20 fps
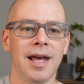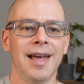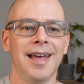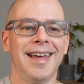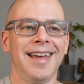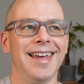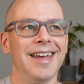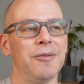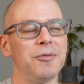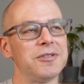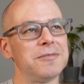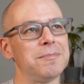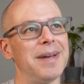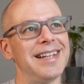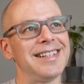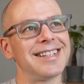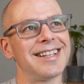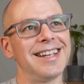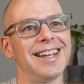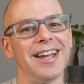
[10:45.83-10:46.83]
It was
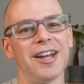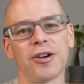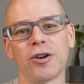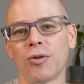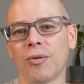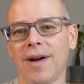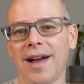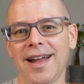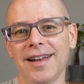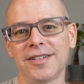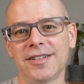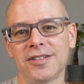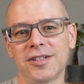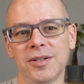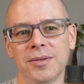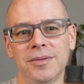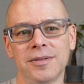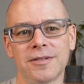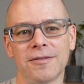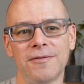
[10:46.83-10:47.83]
basically a grad
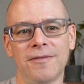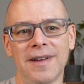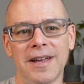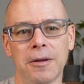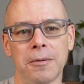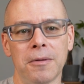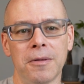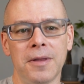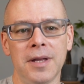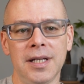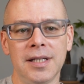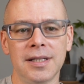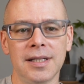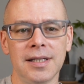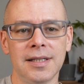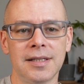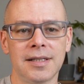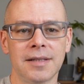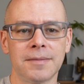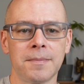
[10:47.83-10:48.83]
student's failed
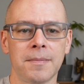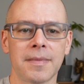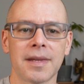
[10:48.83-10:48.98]
thesis.